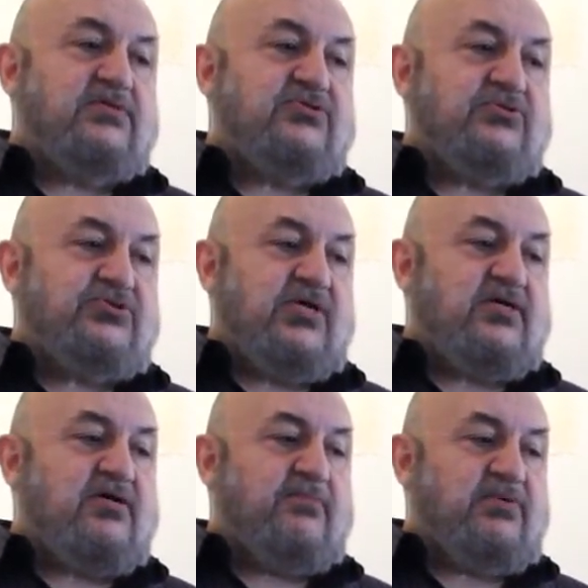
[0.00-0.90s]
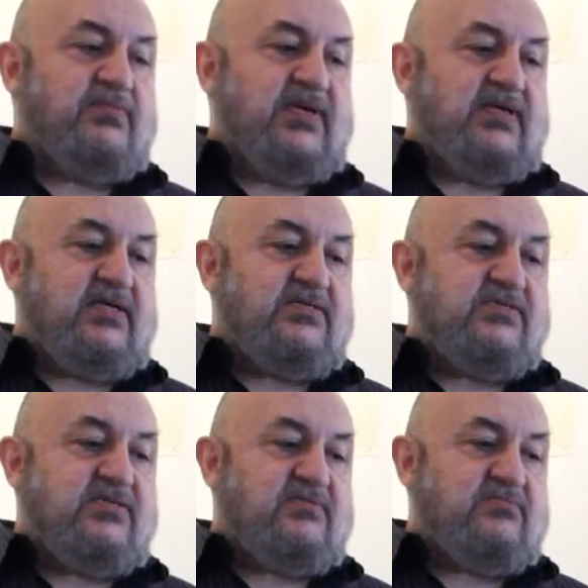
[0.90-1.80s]
So she had a couple of
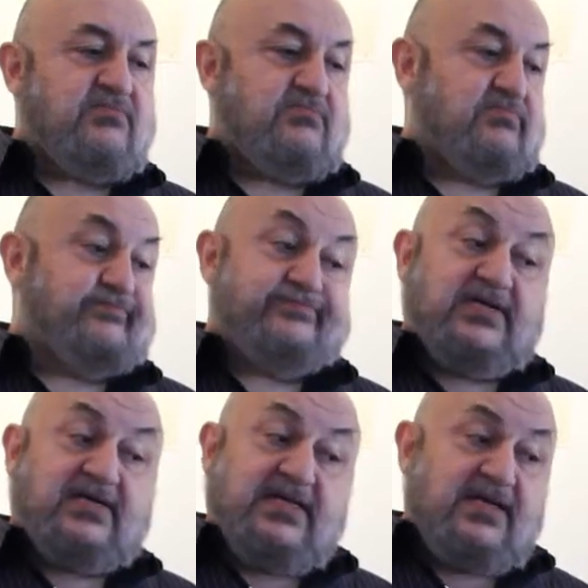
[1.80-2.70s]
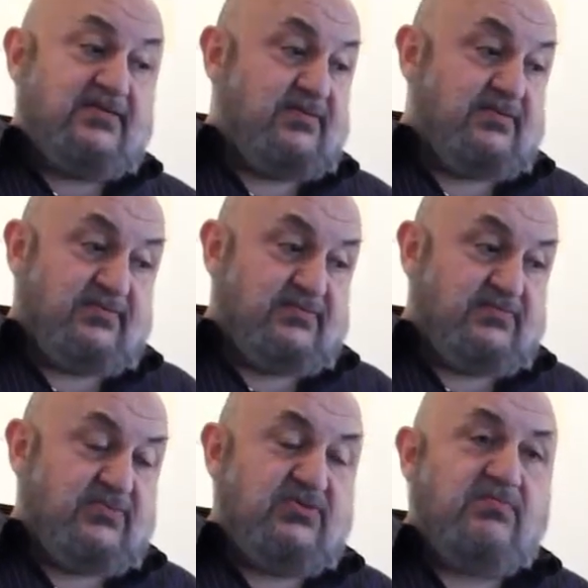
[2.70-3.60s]
paintings, and again,
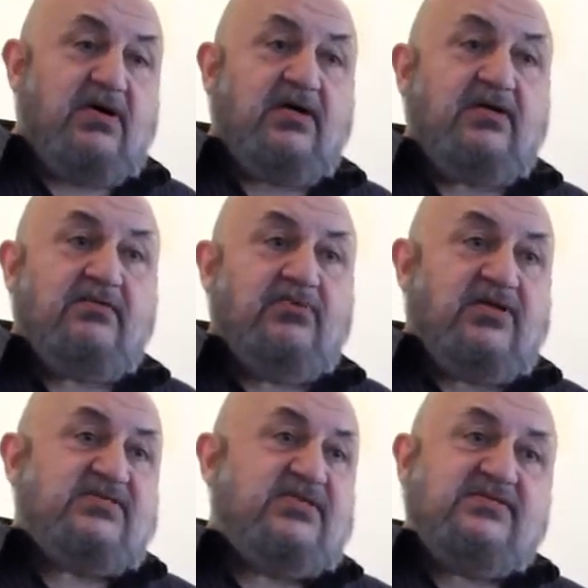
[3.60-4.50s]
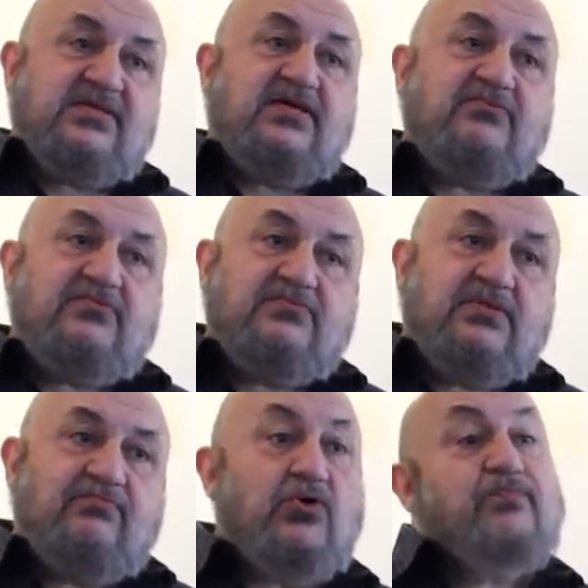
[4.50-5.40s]
to my blessings, I
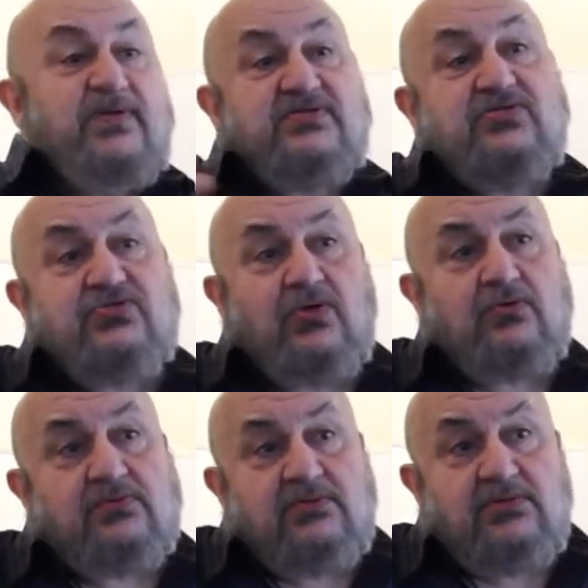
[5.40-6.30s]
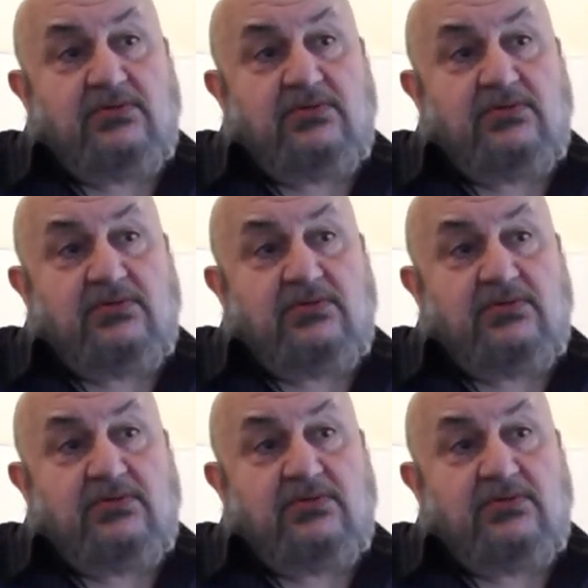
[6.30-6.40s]
both pieces sold.